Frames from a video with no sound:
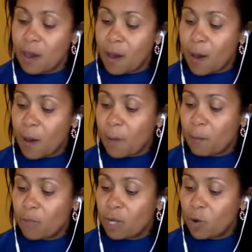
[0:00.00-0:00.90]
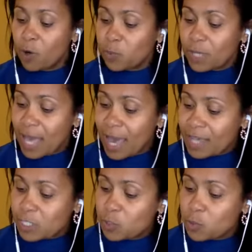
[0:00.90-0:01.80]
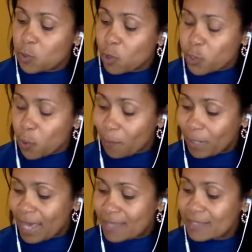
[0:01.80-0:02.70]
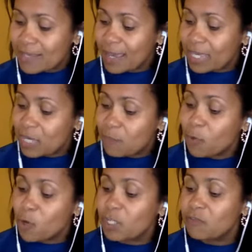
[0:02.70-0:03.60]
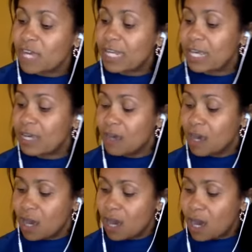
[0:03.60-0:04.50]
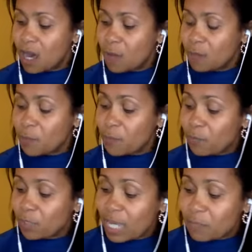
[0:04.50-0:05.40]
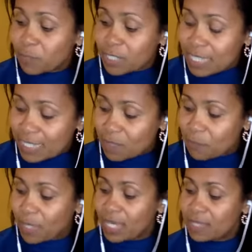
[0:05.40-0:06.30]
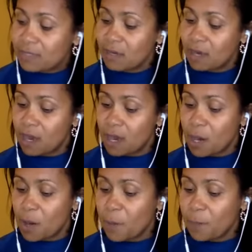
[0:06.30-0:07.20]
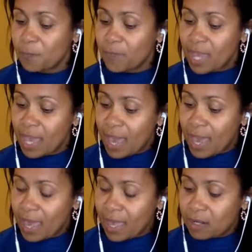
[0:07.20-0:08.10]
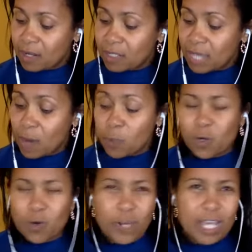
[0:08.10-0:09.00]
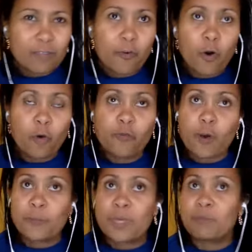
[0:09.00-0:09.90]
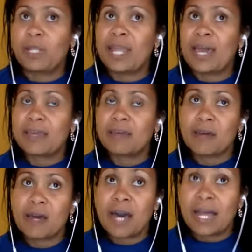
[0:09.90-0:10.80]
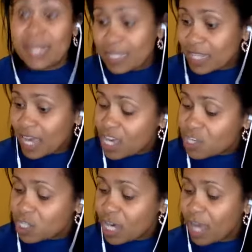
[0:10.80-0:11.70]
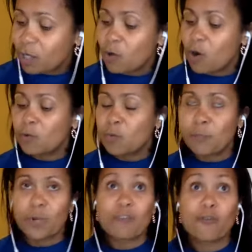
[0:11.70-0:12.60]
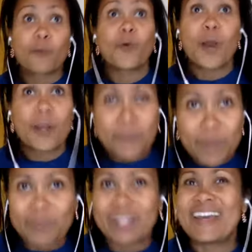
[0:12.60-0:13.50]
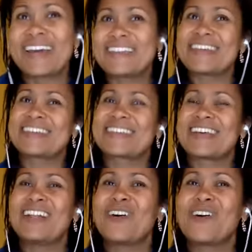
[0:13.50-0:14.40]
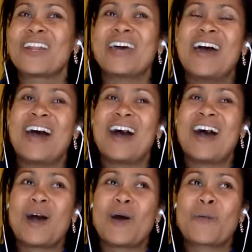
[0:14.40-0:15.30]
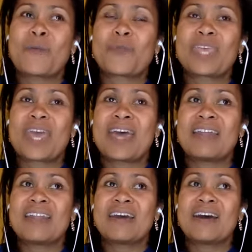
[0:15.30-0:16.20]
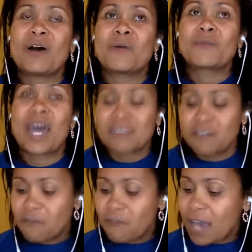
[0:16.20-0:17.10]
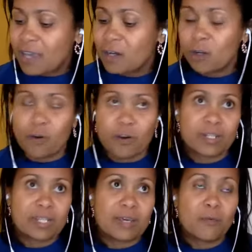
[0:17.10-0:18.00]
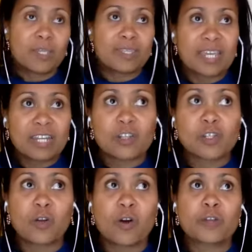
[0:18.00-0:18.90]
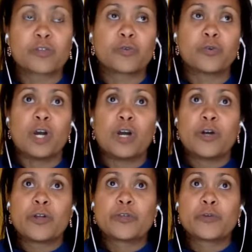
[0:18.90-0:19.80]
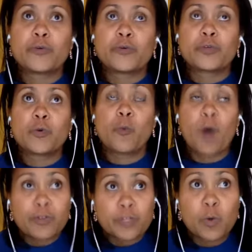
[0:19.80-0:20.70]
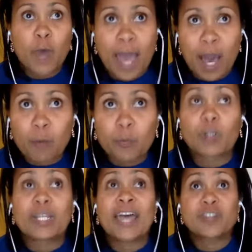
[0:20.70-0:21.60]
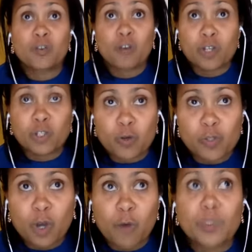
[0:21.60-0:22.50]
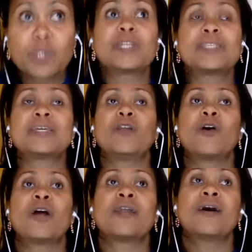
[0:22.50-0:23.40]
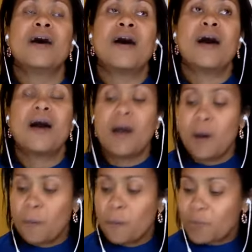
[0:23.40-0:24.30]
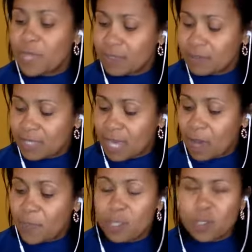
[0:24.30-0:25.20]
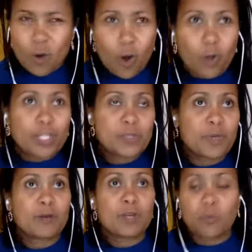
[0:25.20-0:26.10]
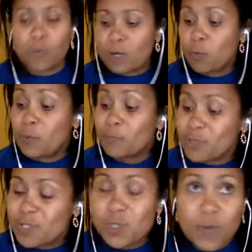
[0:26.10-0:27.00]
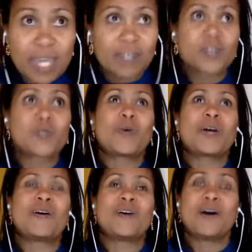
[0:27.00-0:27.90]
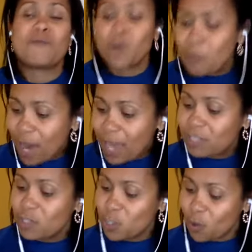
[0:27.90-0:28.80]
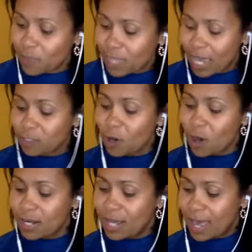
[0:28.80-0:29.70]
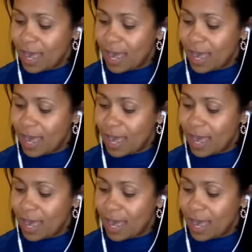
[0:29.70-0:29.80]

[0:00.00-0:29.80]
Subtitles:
Lord, we ask you to also bless and keep motivating the people that participate. We're grateful for people like Alinda and Jack, Lord. We pray for more people like this, Lord. The fire, Lord, within us, Lord, to want to help, Lord, as a Crossroads community, Lord. That your Holy Spirit will persuade us, will remind us on that, God.